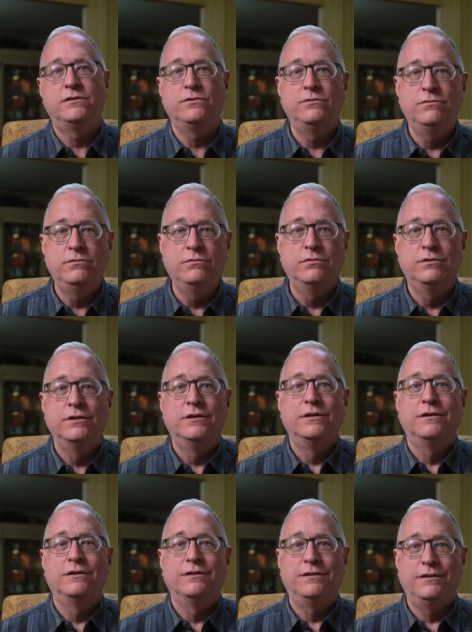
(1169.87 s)
to
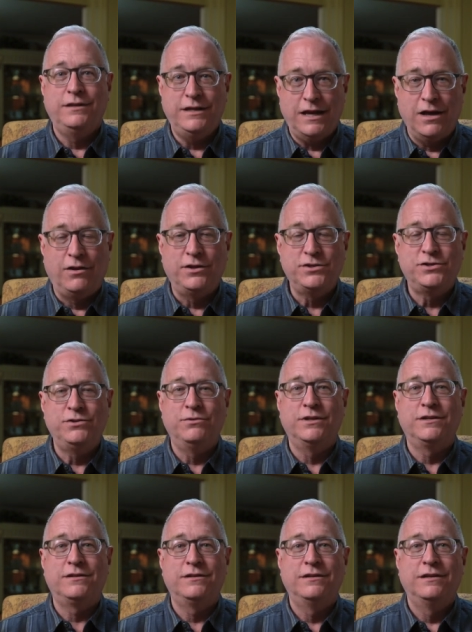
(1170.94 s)
the Ellis
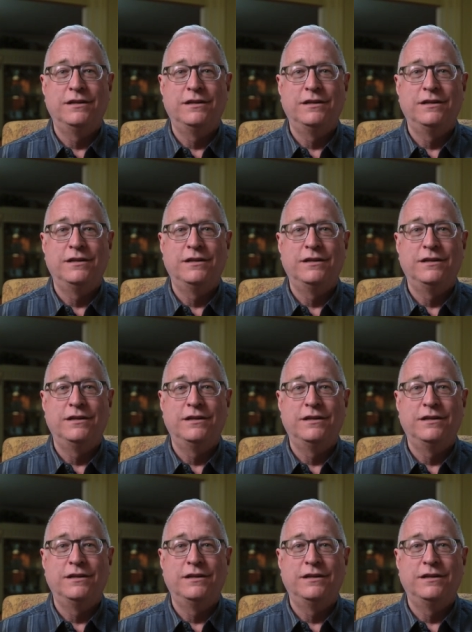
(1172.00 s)
unit,